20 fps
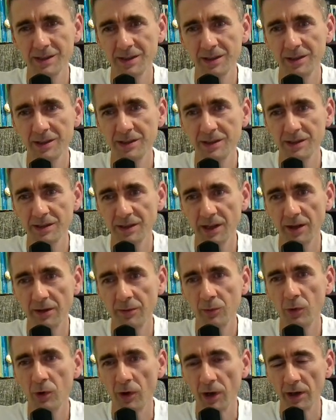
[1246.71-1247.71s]
This is kind of
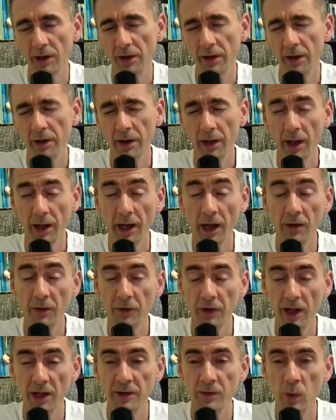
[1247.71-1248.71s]
more kind of an
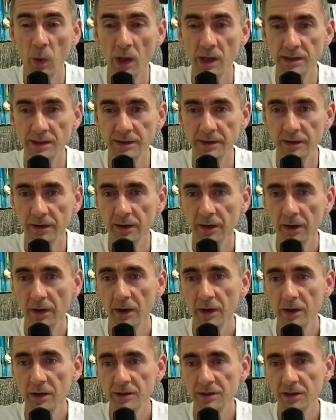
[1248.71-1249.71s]
advanced
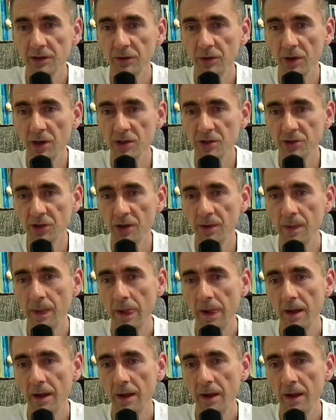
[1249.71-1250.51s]
situation.